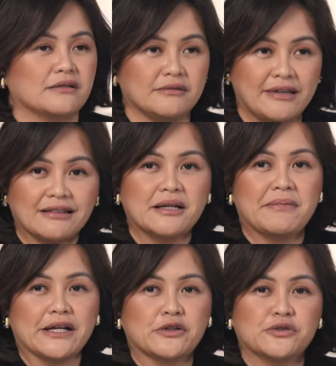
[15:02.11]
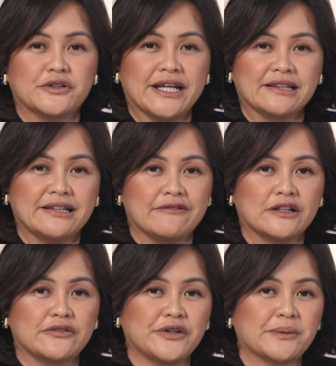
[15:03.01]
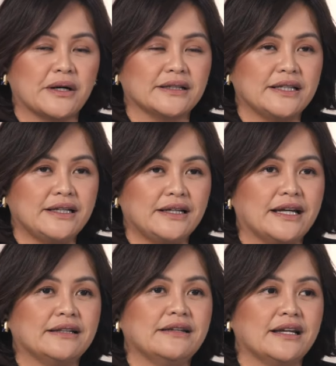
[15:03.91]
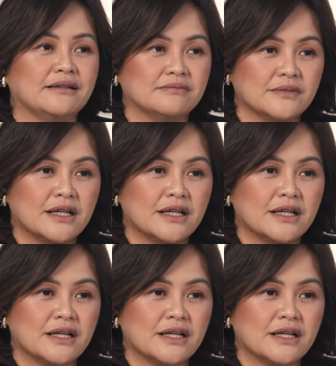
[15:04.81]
get the micronutrient level of your body and then